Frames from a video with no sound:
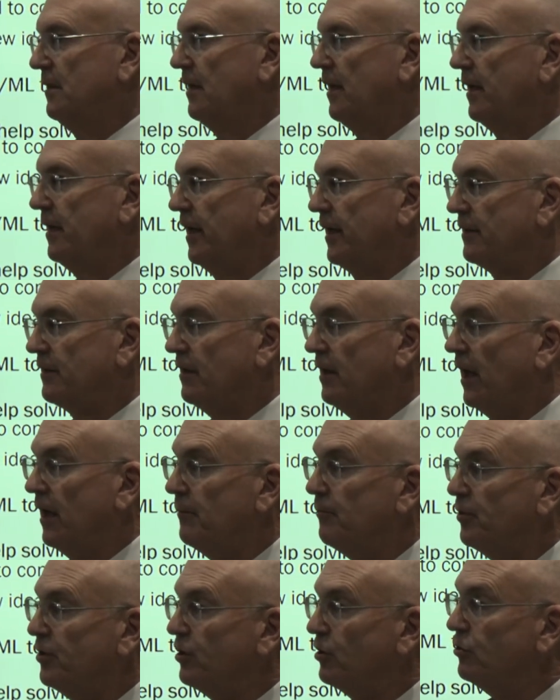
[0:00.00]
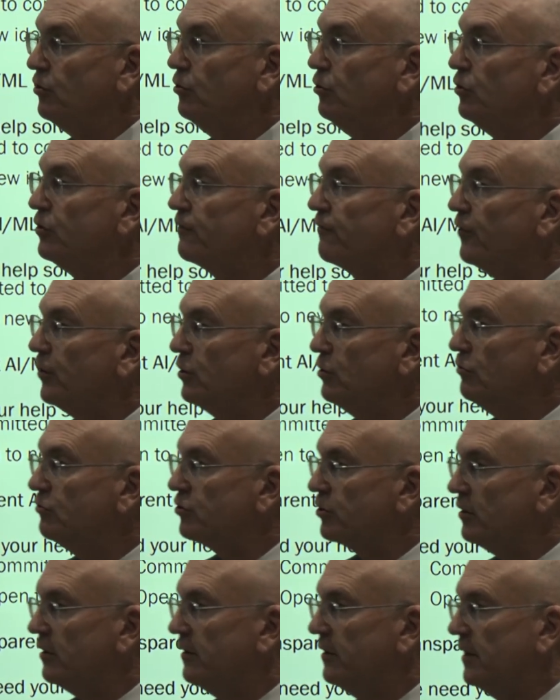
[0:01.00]
I like it a lot. But the good news for you,
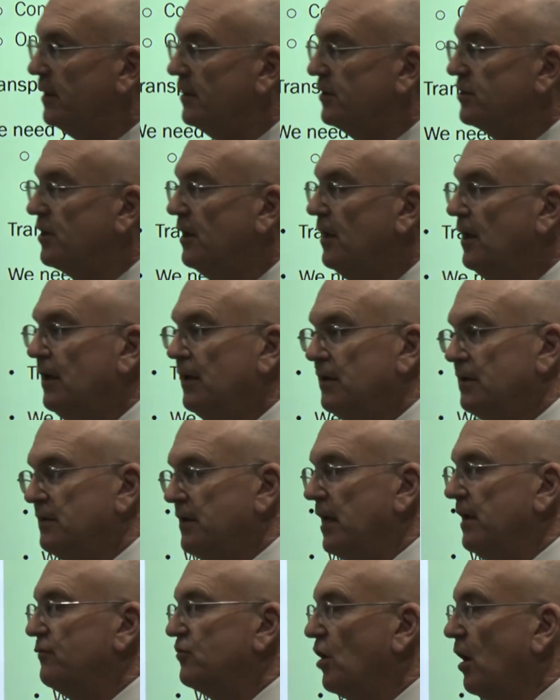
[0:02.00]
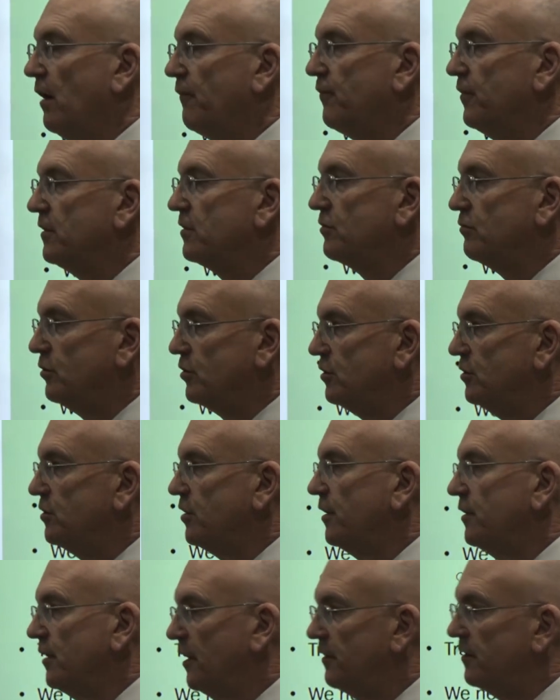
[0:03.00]
sir, is Dave's office, which is
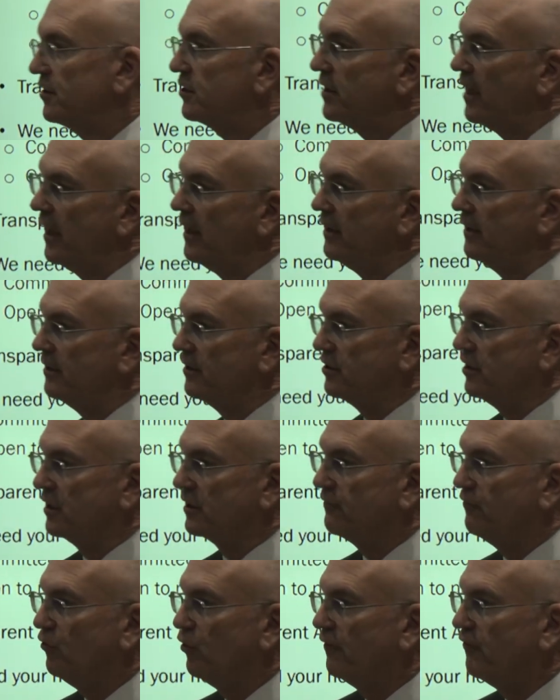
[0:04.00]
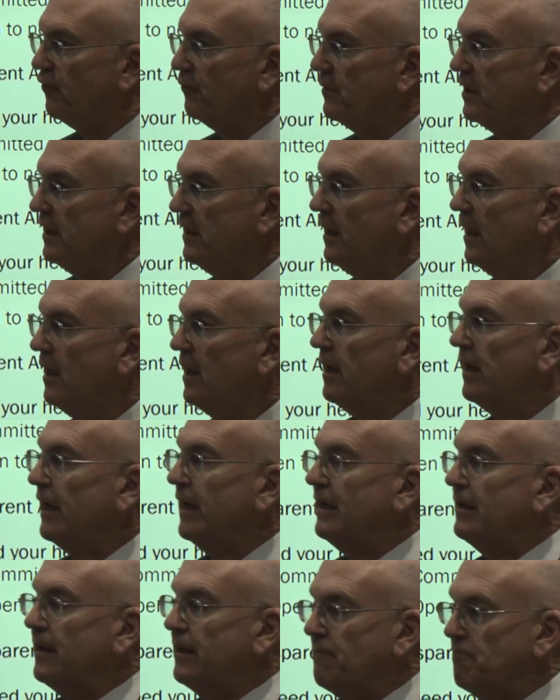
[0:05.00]
on the other side of the 6th floor from me,
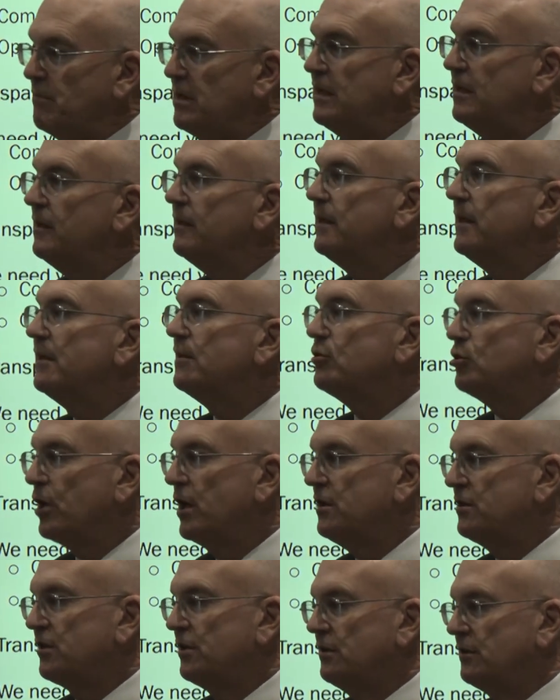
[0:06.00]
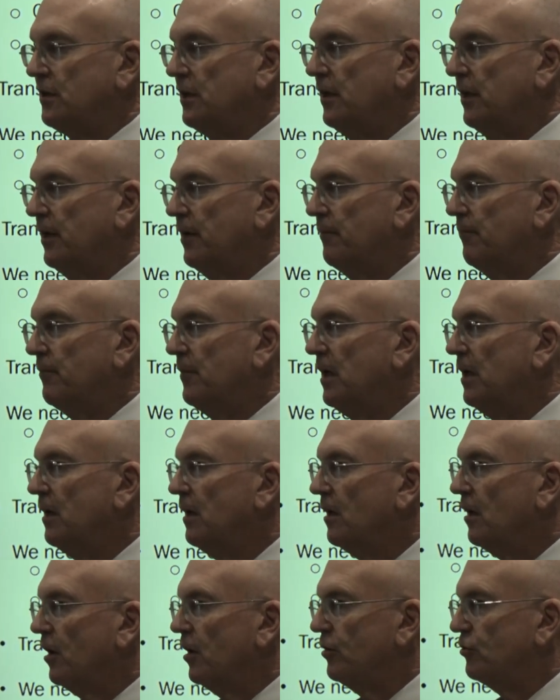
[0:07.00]
immediately adjacent to him
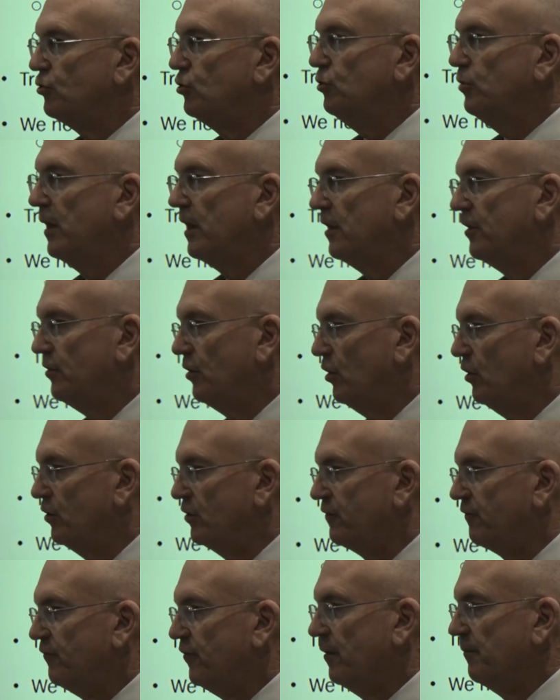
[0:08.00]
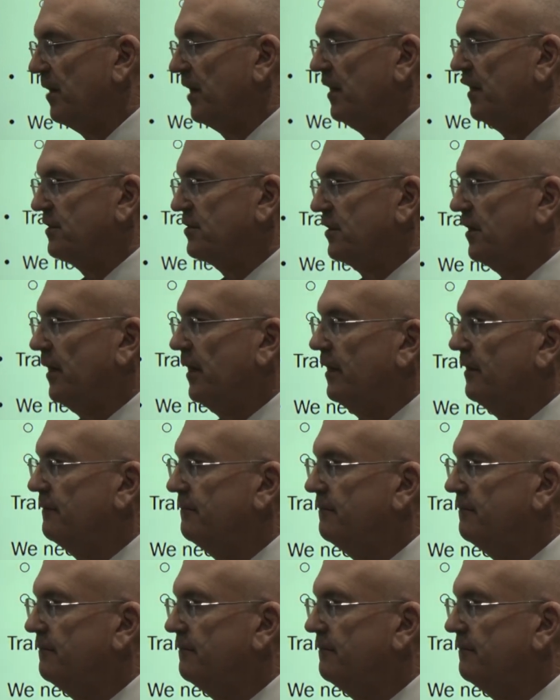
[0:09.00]
are 2 LNOs from NSA.